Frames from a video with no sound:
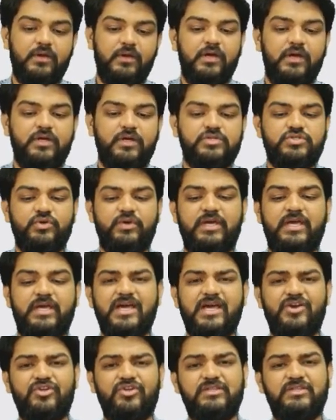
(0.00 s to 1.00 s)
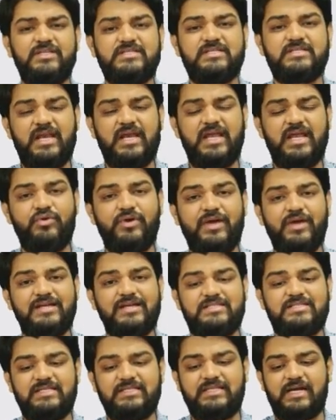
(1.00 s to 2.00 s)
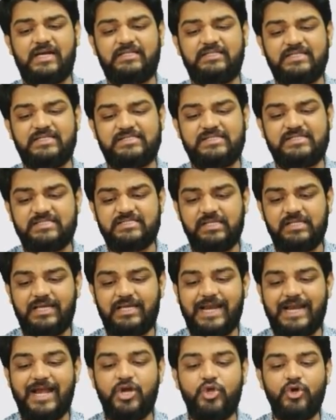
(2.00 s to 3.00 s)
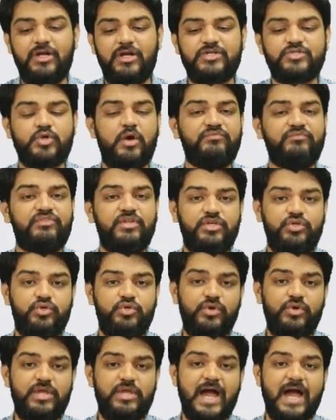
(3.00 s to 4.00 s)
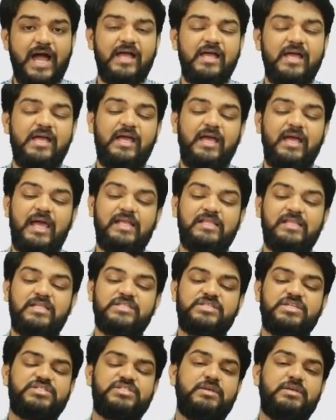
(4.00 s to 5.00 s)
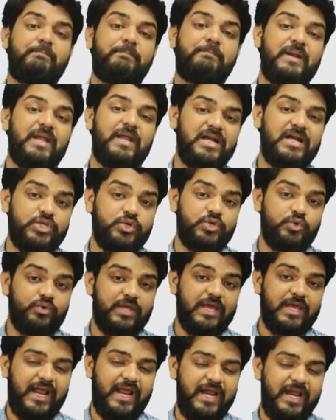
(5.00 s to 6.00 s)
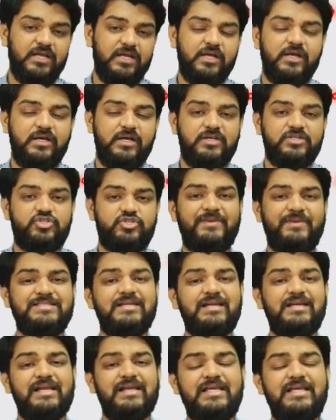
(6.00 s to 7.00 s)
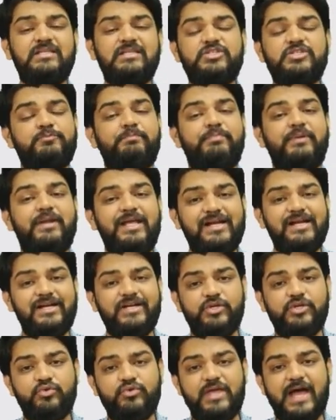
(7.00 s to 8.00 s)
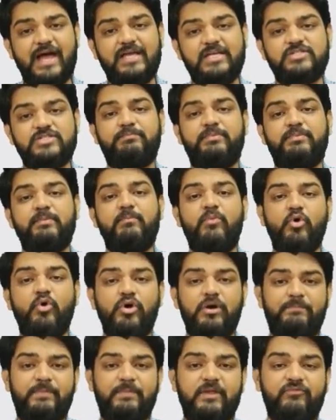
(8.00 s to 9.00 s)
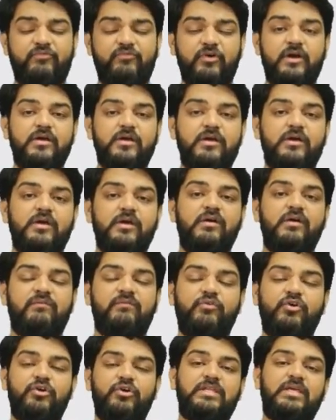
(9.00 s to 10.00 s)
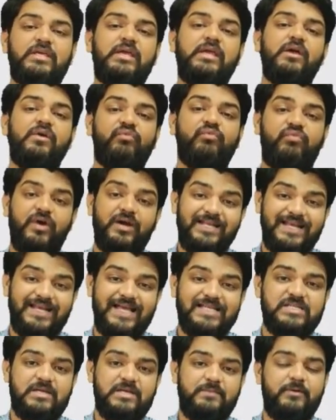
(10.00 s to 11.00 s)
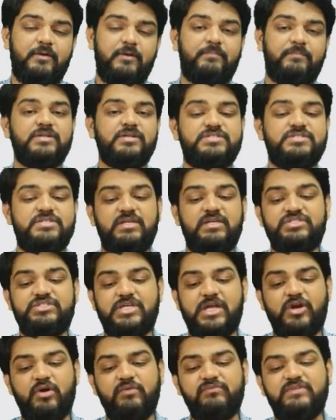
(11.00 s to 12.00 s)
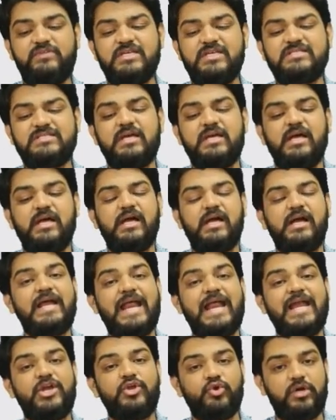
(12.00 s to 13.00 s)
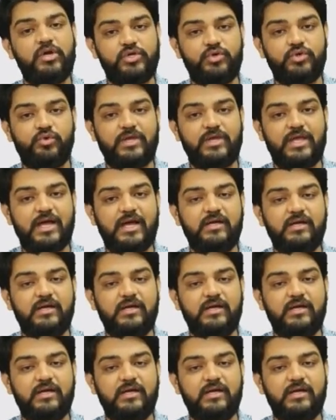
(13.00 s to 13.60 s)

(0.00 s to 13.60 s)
So here on the screen, you can see that this is the granules of the urea and this is the prilled urea, right? So basically this prilled urea is more preferred for the fertilizer purpose instead of this granule urea,